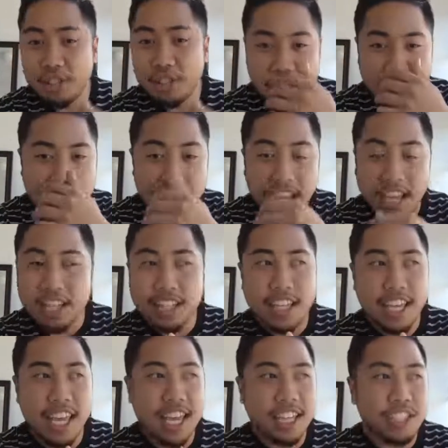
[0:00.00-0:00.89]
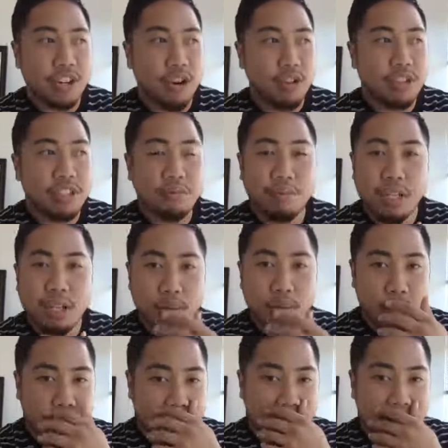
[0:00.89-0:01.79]
dang, he has all these
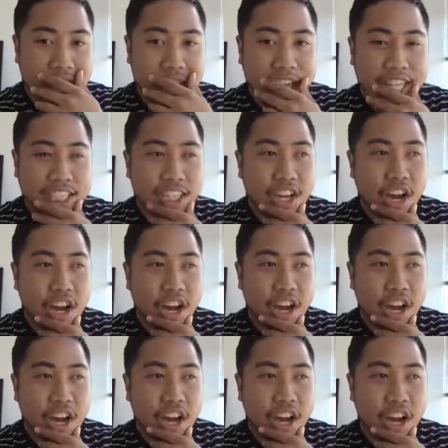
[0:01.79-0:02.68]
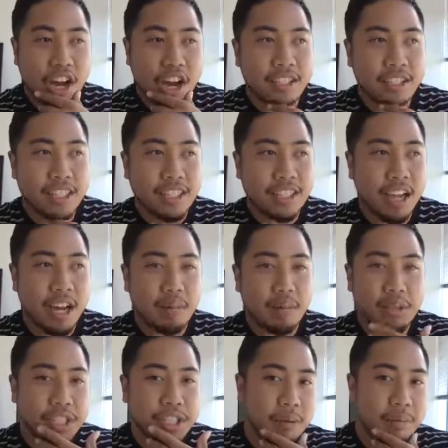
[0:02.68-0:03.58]
people that are like top traders and
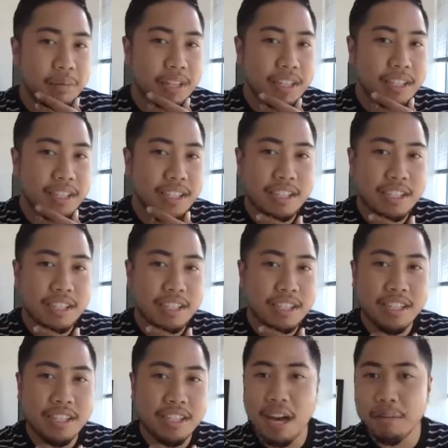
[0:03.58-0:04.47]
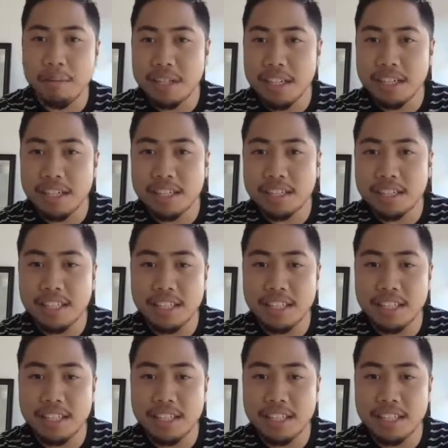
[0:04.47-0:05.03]
top chairmen and top leaders.